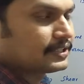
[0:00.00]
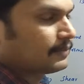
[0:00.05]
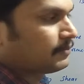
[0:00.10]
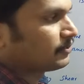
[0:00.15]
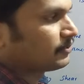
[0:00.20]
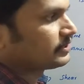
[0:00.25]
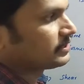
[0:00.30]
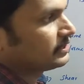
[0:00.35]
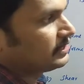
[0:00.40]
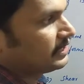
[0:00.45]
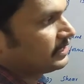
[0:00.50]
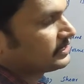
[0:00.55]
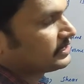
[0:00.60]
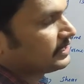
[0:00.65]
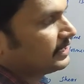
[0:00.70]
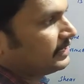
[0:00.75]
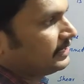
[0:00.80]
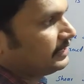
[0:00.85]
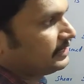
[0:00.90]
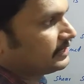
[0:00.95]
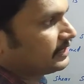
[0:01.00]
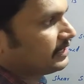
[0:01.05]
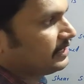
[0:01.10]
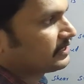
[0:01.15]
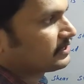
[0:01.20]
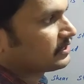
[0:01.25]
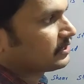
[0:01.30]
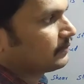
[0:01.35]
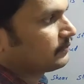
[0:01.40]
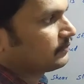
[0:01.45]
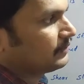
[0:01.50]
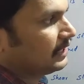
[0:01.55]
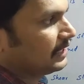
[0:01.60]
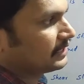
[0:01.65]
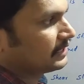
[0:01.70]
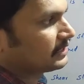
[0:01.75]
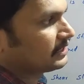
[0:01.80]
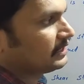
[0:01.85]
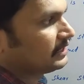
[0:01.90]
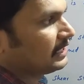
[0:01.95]
Suppose there is an increase of
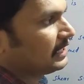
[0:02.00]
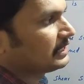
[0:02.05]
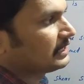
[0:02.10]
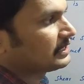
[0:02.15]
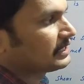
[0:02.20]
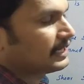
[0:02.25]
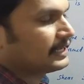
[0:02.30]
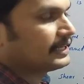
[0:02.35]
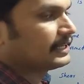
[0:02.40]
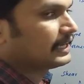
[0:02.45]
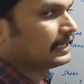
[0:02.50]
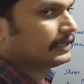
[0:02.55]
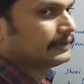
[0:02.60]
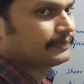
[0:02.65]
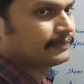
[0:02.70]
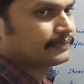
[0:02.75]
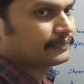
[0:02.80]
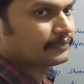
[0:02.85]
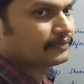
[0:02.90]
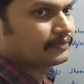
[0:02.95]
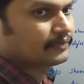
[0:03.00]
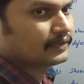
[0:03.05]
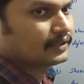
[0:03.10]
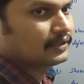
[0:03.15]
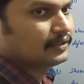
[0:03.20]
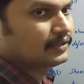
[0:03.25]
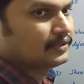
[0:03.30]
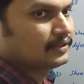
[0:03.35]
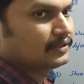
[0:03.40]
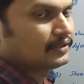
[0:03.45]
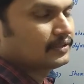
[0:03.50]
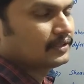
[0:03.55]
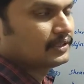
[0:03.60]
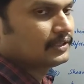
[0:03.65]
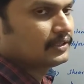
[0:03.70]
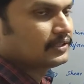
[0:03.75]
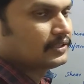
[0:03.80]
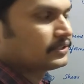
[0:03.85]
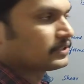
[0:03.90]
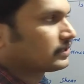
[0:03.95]
length delta L.
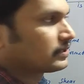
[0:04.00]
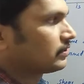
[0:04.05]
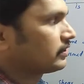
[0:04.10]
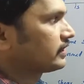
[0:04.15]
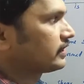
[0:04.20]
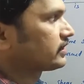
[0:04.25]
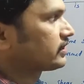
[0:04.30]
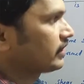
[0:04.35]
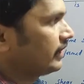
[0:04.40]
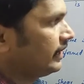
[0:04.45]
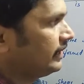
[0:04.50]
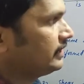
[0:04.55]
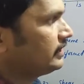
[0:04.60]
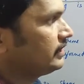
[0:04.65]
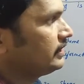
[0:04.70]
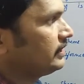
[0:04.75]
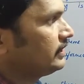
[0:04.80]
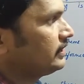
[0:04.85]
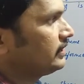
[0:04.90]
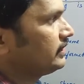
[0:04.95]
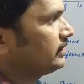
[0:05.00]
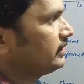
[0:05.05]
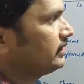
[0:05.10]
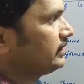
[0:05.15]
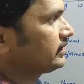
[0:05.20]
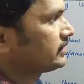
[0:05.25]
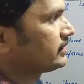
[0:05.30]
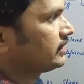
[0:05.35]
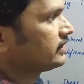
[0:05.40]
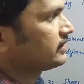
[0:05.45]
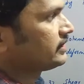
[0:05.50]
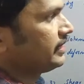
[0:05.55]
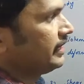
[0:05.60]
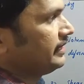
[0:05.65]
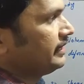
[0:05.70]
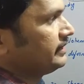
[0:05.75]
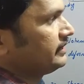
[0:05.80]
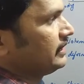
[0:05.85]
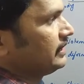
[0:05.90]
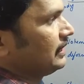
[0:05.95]
So the strain is the
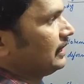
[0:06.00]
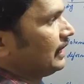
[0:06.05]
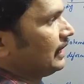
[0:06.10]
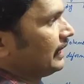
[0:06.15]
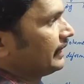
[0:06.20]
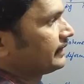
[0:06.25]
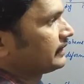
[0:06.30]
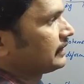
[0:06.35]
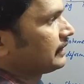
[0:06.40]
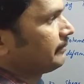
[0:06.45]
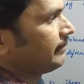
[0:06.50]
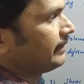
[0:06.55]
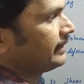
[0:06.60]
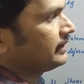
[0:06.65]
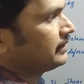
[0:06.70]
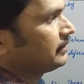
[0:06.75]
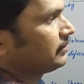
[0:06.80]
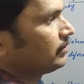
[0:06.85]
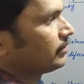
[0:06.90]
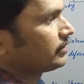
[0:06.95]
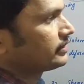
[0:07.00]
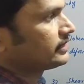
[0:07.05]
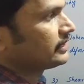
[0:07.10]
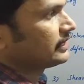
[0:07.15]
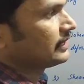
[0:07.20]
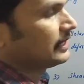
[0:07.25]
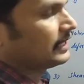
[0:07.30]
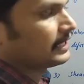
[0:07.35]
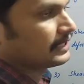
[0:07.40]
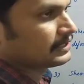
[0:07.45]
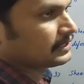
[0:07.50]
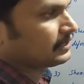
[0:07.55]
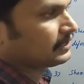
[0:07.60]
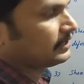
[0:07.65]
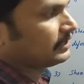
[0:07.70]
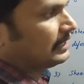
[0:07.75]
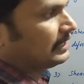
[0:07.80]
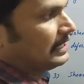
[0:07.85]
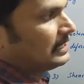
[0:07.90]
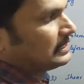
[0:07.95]
change in length by original length,
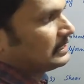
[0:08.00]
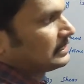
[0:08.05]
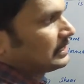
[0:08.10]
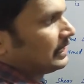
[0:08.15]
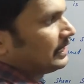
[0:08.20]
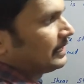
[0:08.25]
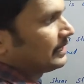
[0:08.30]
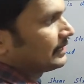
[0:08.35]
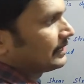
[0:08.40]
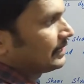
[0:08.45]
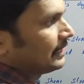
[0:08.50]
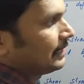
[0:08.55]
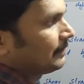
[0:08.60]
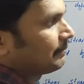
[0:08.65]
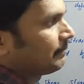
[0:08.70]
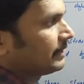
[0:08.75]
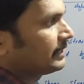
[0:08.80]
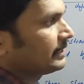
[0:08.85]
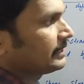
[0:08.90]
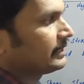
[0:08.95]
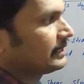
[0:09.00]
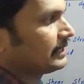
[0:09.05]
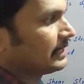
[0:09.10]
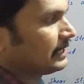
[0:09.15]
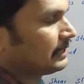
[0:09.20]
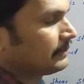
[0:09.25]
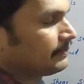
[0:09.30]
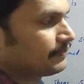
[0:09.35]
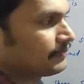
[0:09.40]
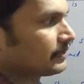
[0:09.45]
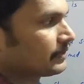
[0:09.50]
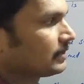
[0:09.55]
delta L by L.